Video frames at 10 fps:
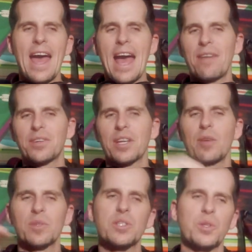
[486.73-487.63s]
after
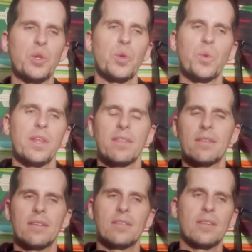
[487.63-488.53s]
he was through with
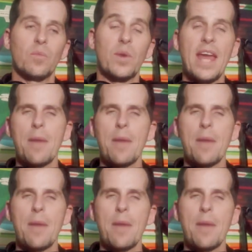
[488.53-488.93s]
what